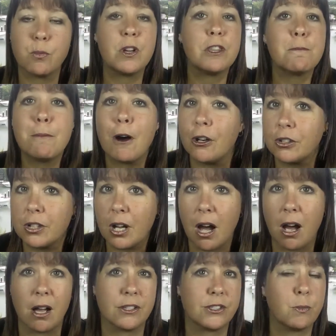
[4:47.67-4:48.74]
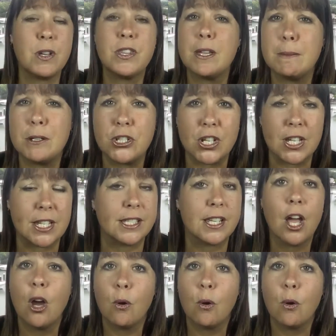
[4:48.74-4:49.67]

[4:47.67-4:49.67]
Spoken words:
with podcasts, with images,